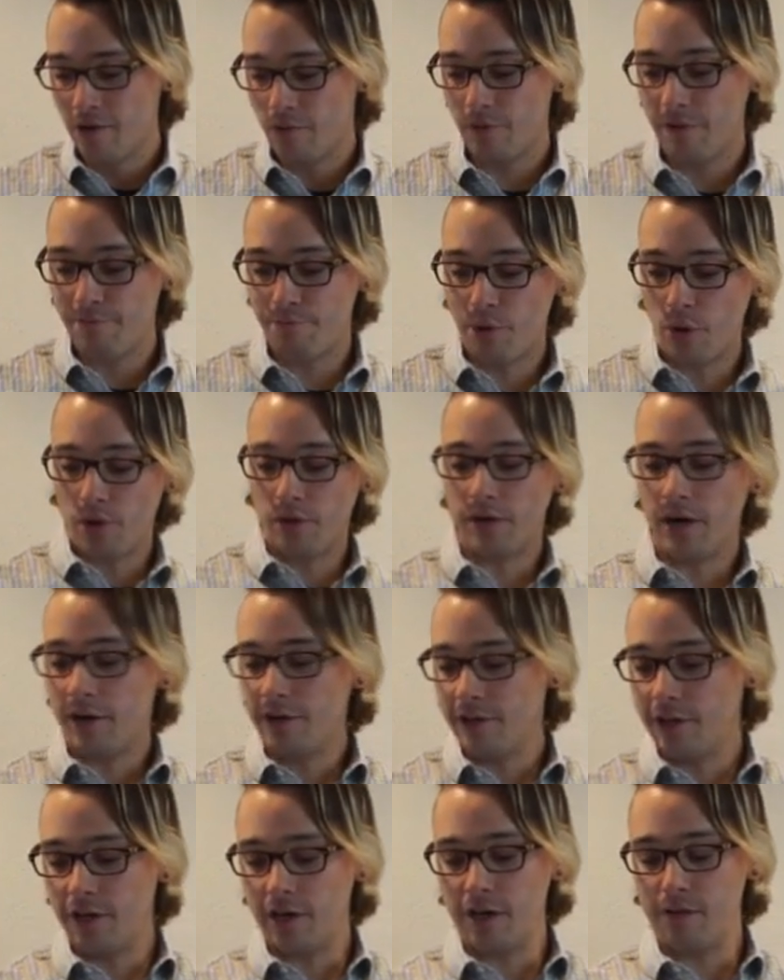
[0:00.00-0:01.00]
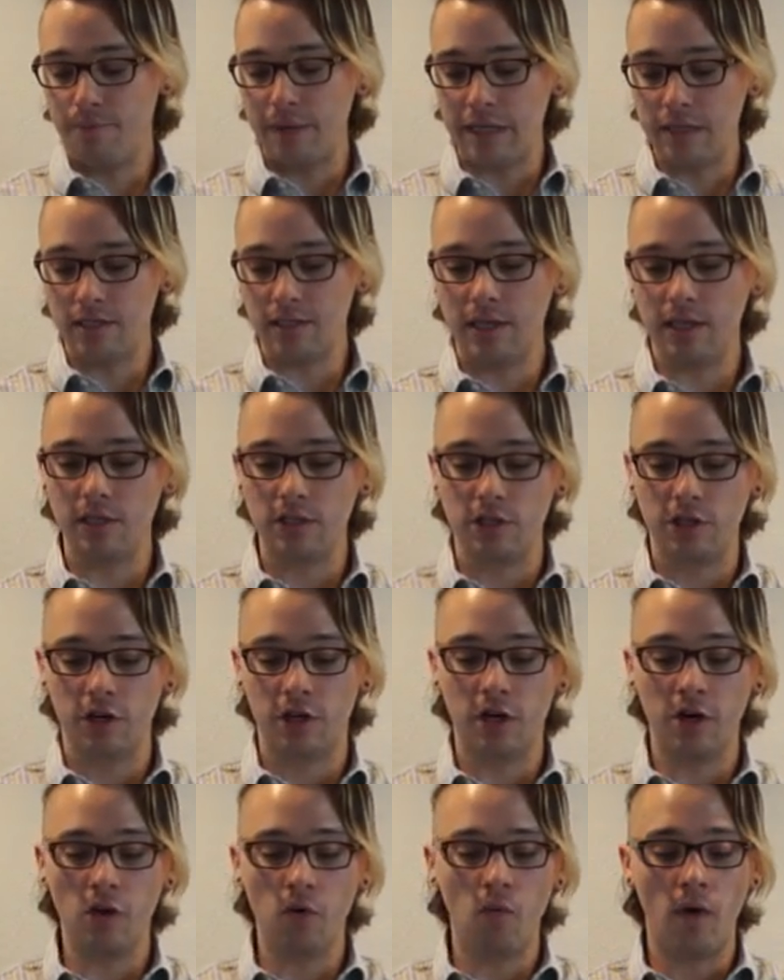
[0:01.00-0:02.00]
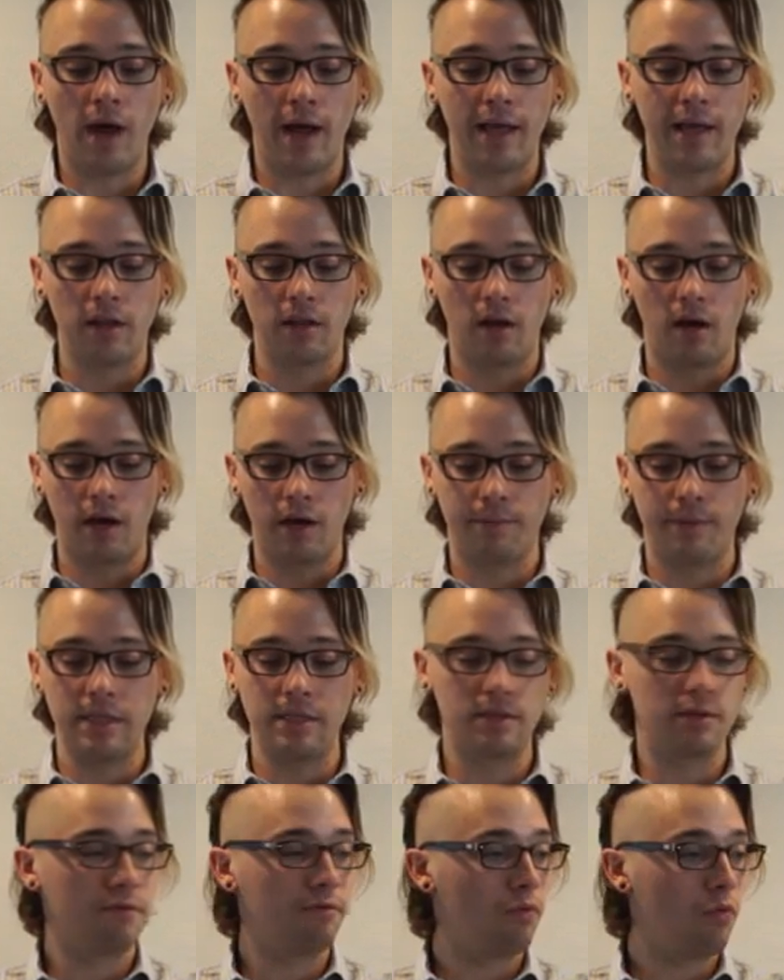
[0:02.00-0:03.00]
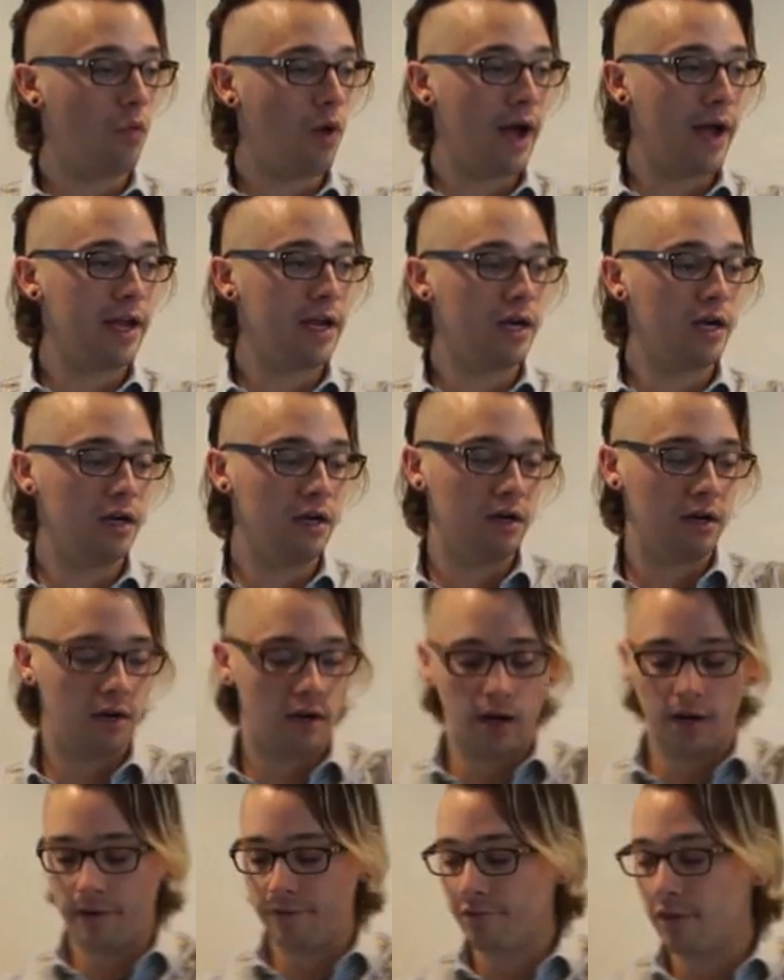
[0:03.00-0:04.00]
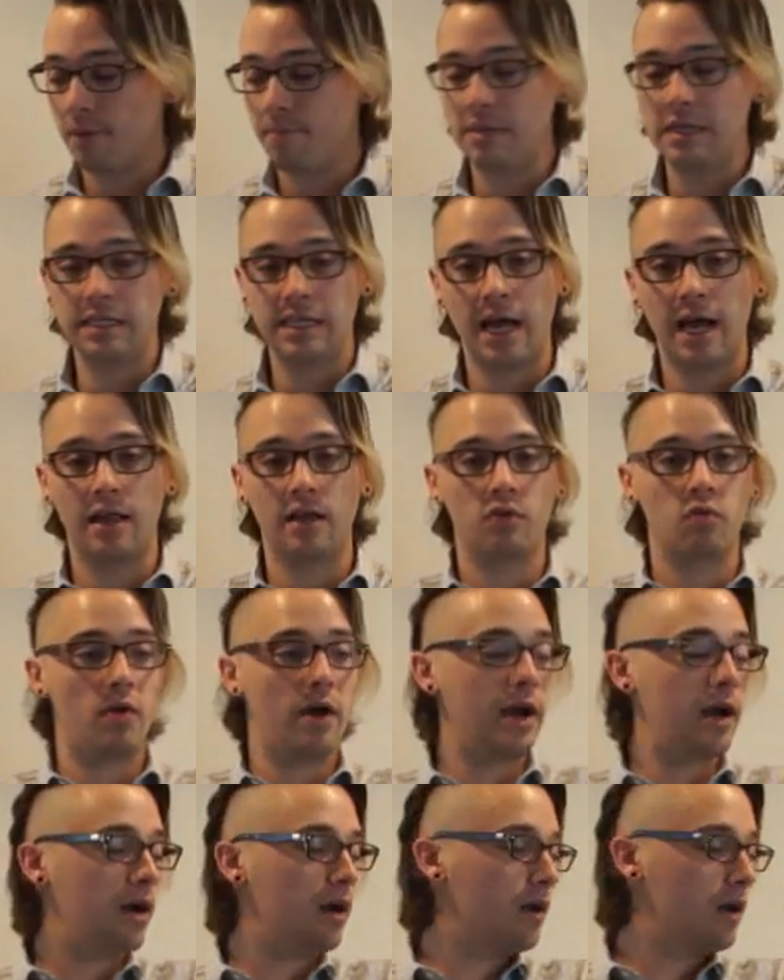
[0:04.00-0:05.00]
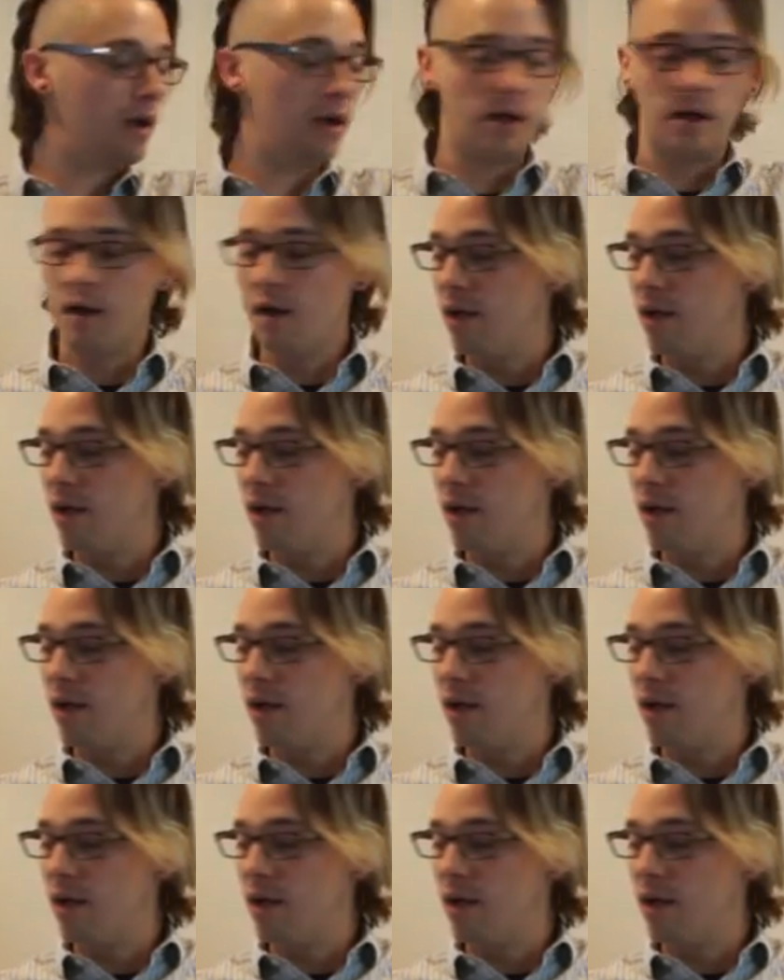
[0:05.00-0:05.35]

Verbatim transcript: We've pulled our 30 pieces. You're going to want a long piece of wire, of the metallic wire.